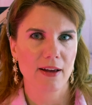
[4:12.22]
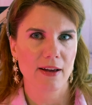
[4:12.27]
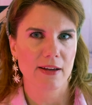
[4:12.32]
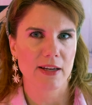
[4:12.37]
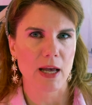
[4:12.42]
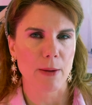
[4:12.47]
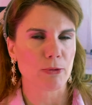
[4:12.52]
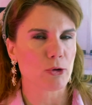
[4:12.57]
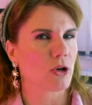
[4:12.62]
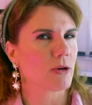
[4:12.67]

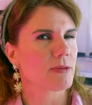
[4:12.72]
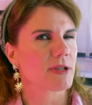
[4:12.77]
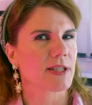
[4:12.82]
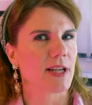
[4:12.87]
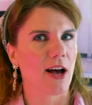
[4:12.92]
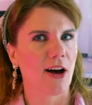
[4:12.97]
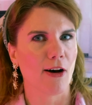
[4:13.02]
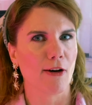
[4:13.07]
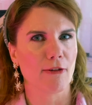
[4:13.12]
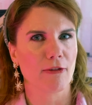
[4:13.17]
kept to
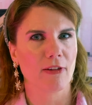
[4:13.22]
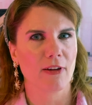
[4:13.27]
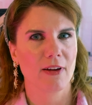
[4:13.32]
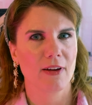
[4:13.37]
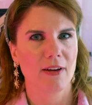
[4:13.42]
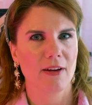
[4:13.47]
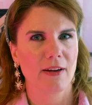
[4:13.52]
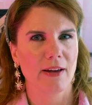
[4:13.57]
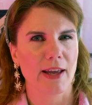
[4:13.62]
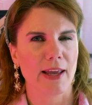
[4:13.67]
himself.
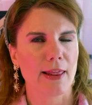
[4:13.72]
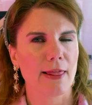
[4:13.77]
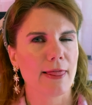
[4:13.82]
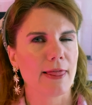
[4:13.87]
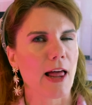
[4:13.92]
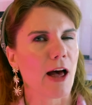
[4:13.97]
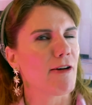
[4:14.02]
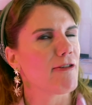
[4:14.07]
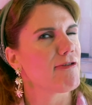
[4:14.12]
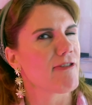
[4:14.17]
He
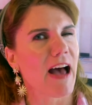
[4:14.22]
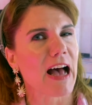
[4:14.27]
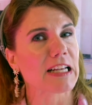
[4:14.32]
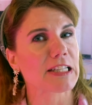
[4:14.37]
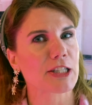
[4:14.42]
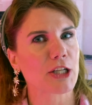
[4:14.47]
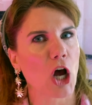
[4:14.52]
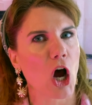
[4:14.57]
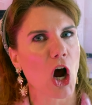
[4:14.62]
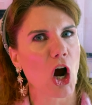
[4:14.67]
loved
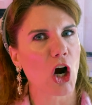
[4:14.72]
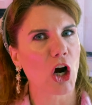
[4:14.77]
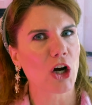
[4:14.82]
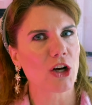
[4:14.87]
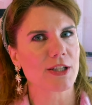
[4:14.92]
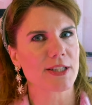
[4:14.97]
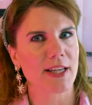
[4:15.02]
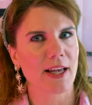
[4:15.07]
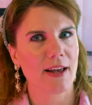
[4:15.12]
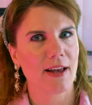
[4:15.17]
fast
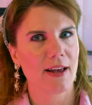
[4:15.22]
cars